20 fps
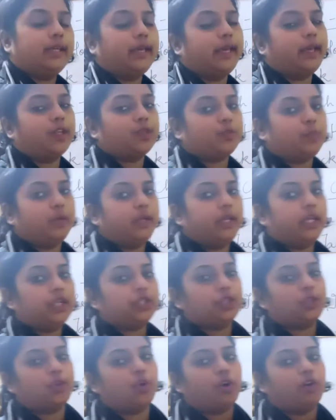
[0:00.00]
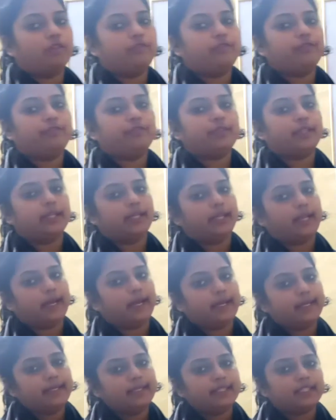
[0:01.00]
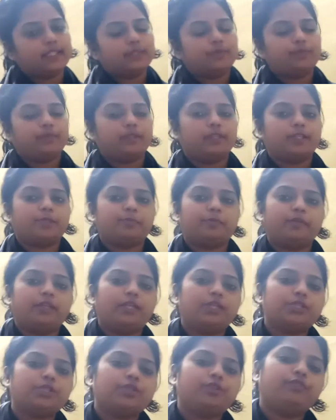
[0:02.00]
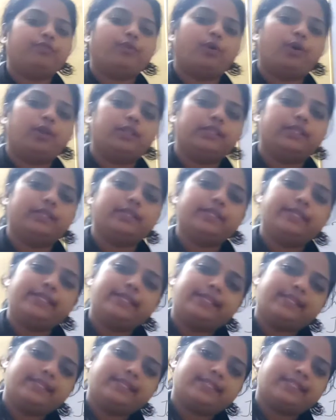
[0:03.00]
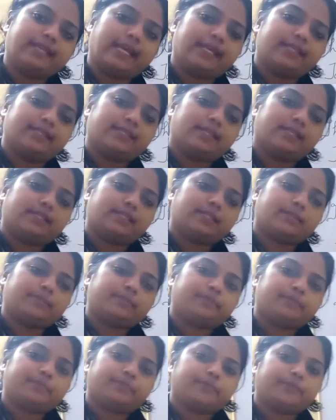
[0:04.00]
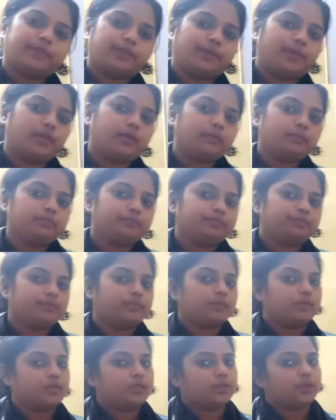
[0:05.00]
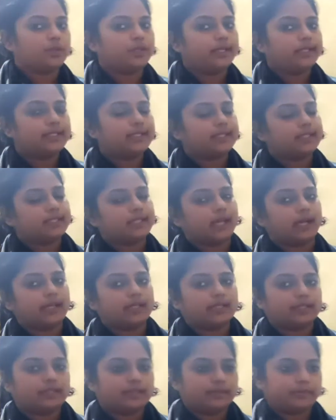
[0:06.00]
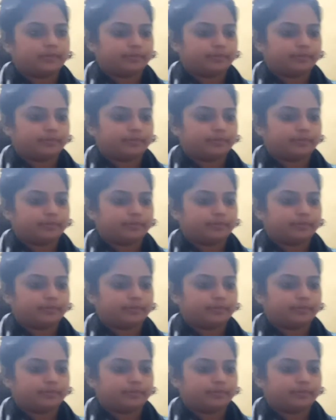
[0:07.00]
explanation of the lines, with explanation of all the stanzas. Okay, so let's start it.